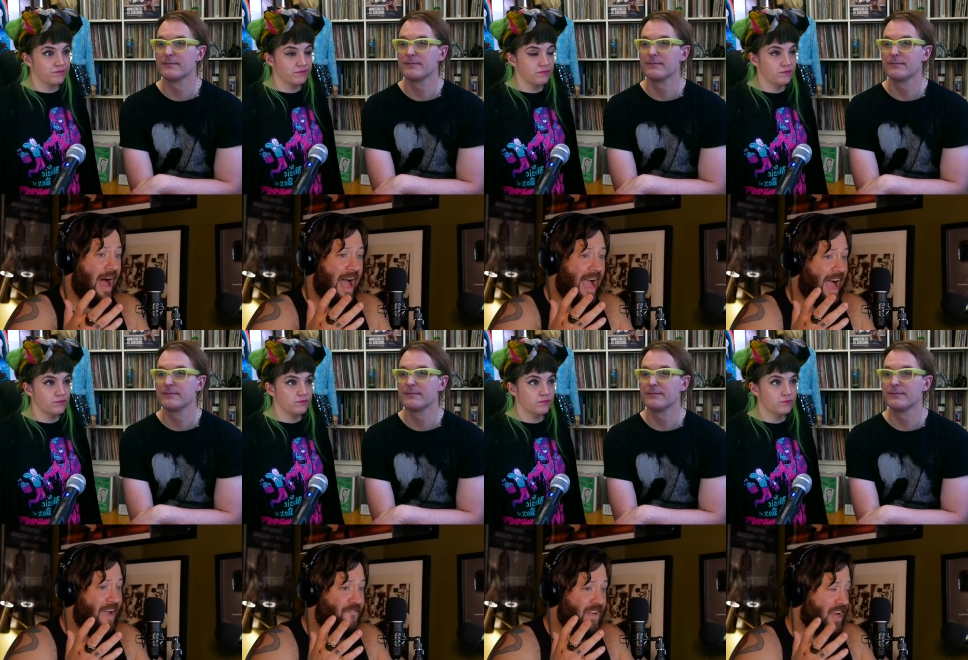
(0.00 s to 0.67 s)
Speaker 1: I, I
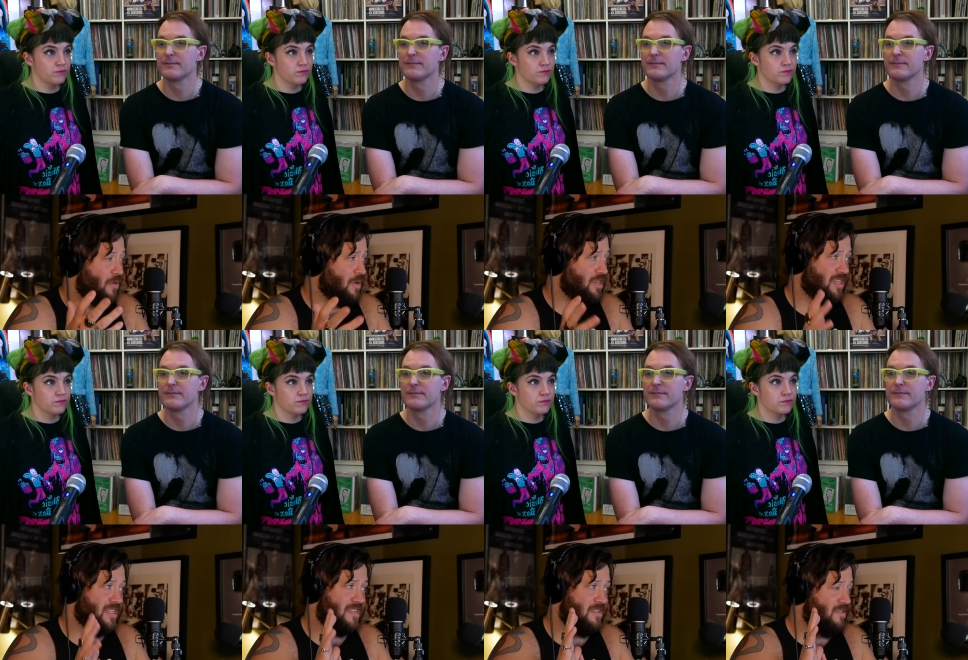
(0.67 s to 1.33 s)
figure we
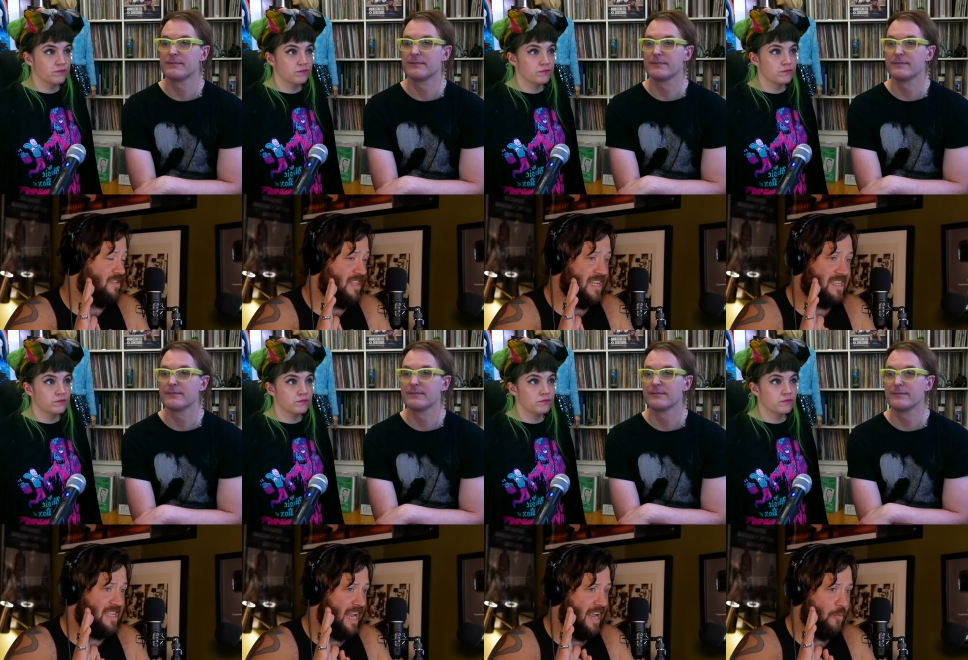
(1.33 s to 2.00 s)
just this
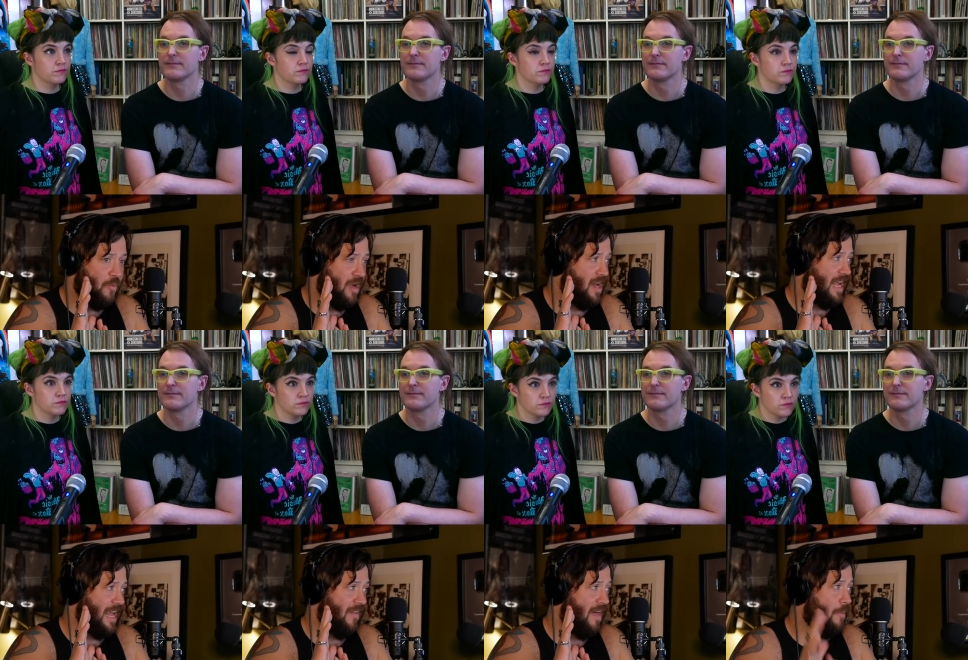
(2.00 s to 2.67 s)
thing we're gonna get a
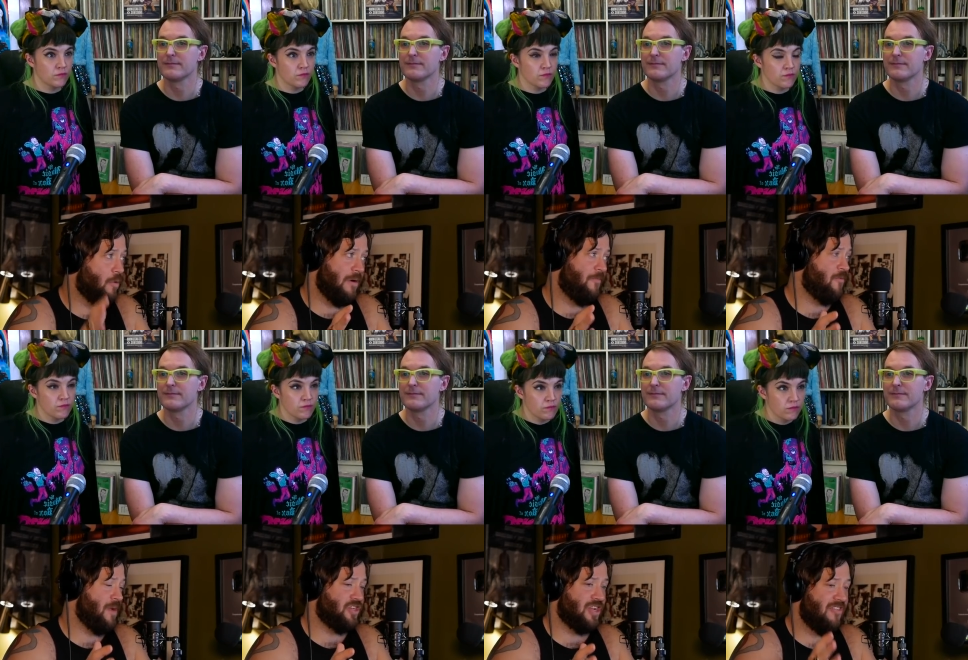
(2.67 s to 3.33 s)
lot more
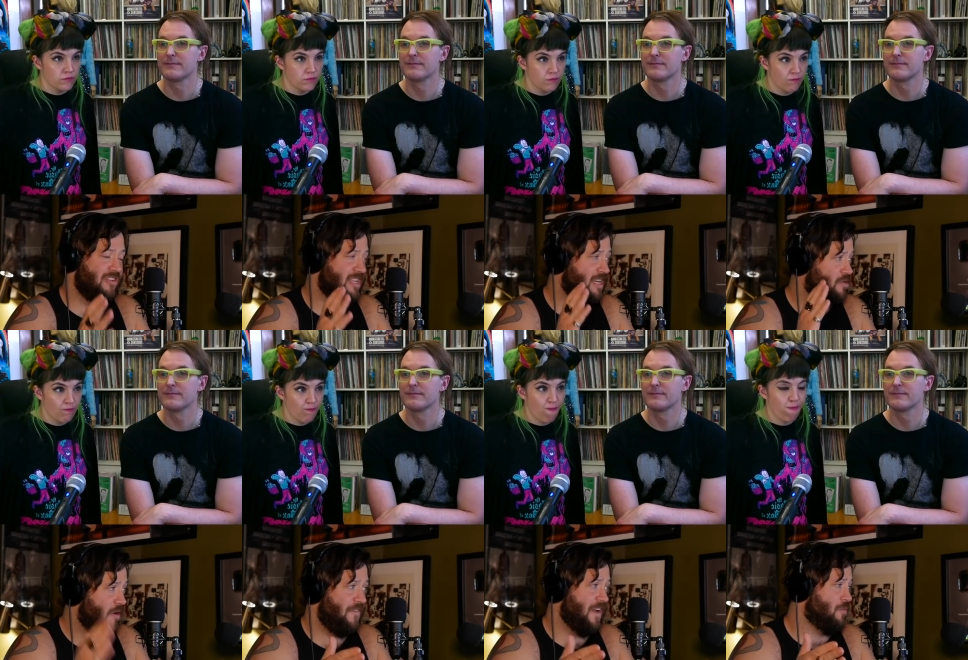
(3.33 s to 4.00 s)
information on this thing. So I
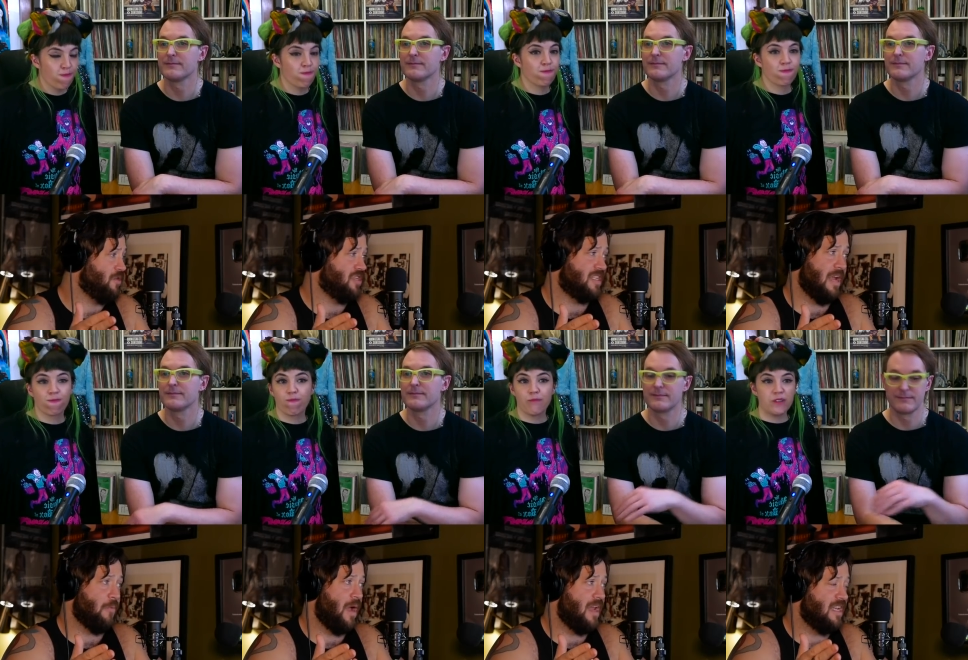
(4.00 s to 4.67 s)
figure we just get
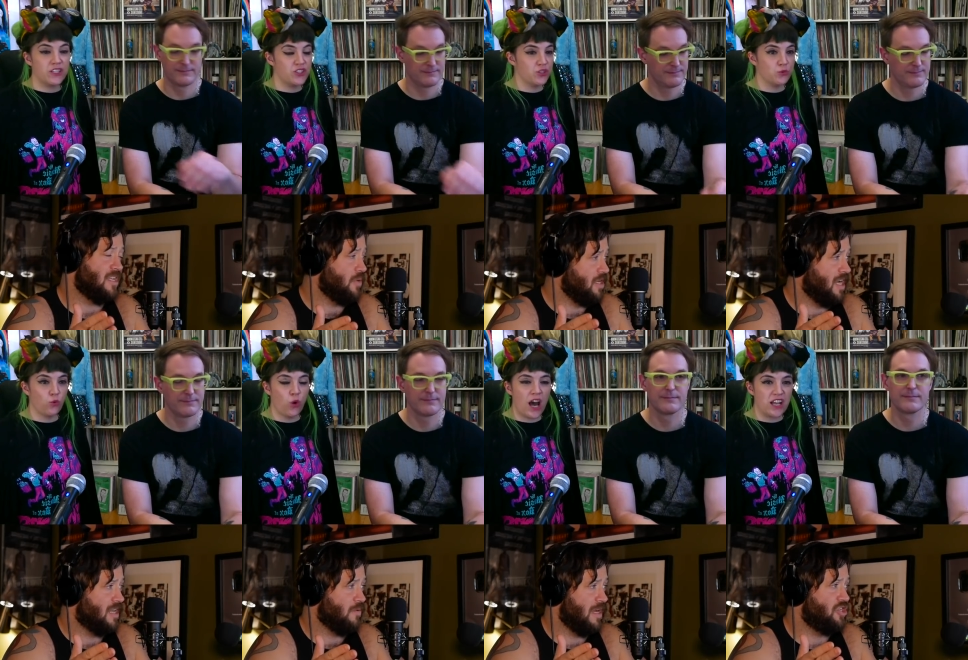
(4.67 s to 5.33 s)
right let's into it. You guys
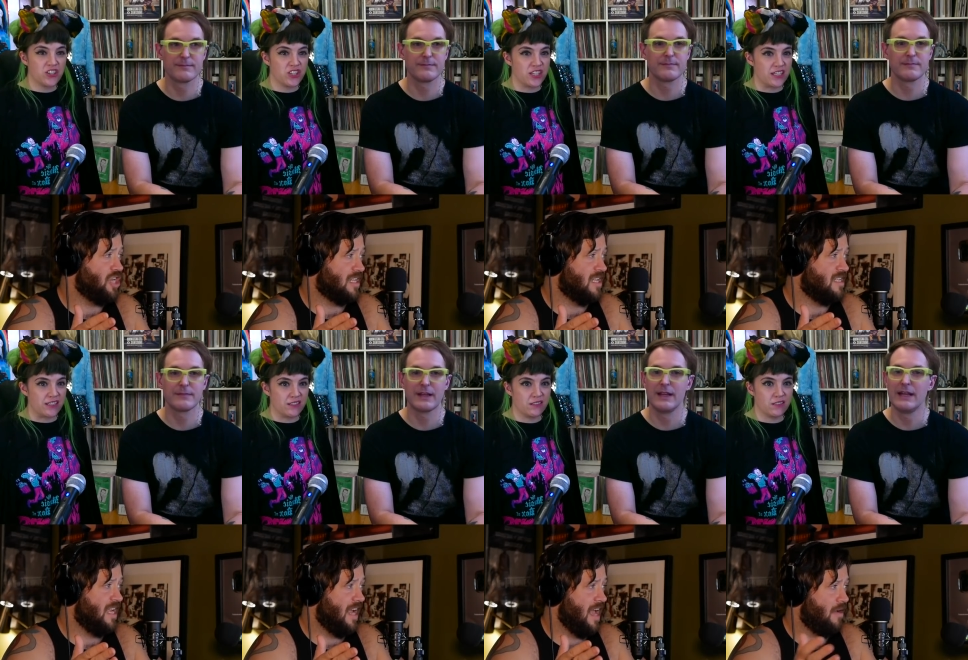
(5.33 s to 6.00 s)
ready to check this. this.
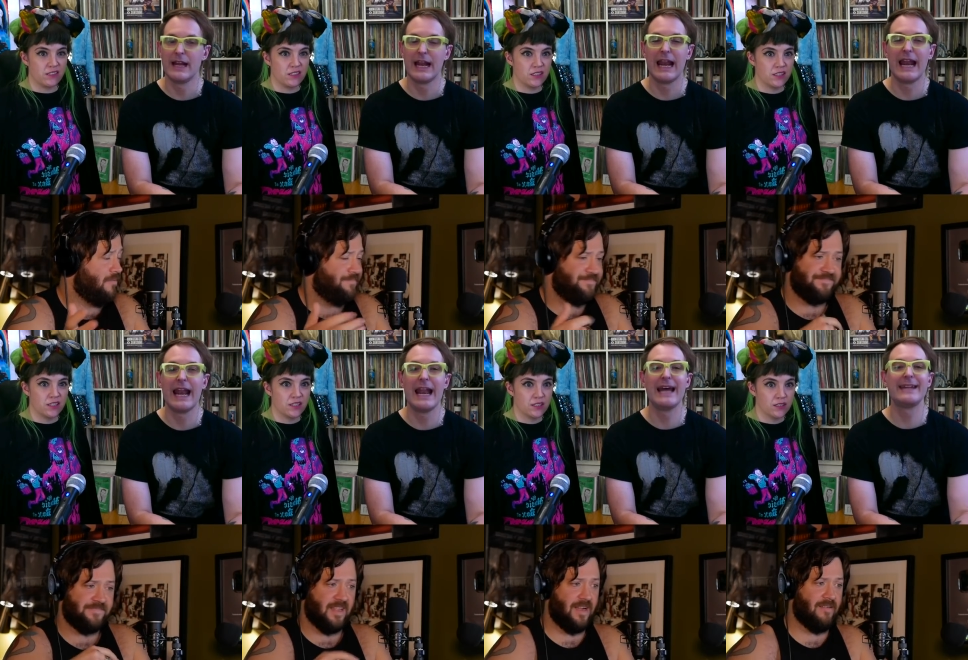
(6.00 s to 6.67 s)
thing out?
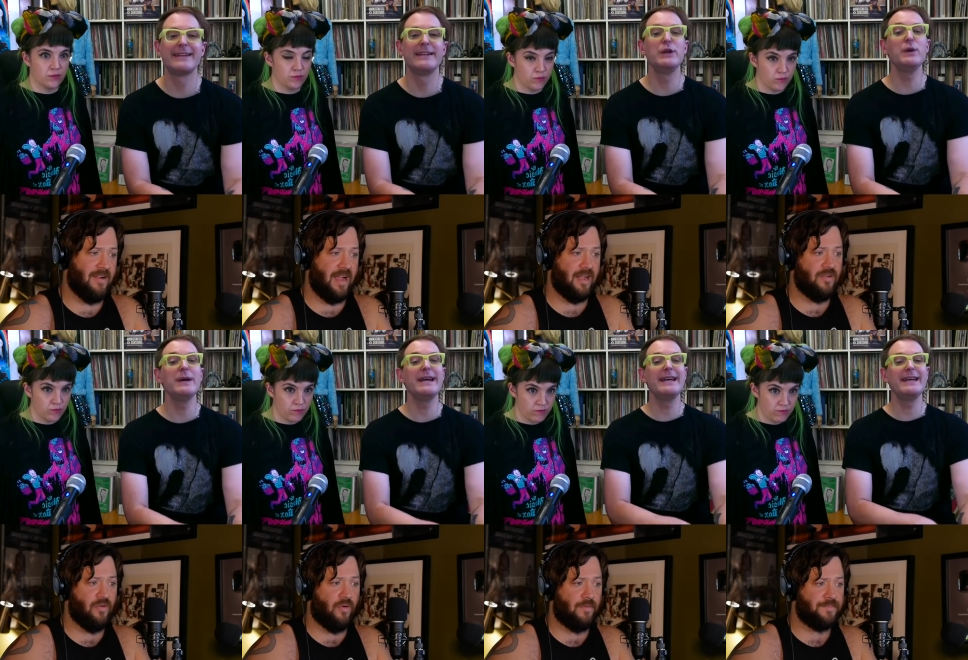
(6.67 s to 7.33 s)
Let's right, do cool.
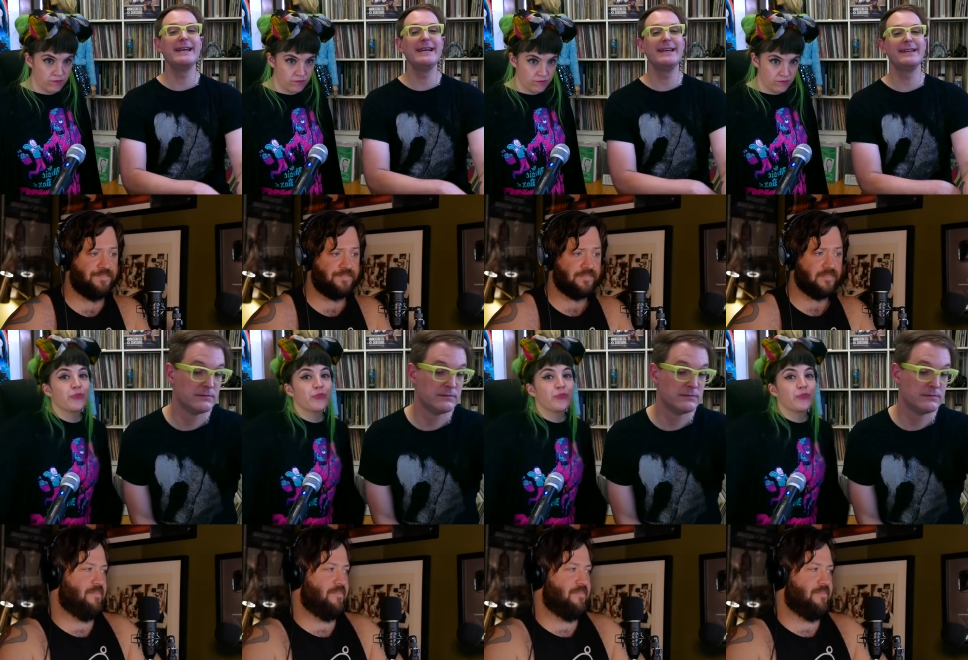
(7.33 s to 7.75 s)
it.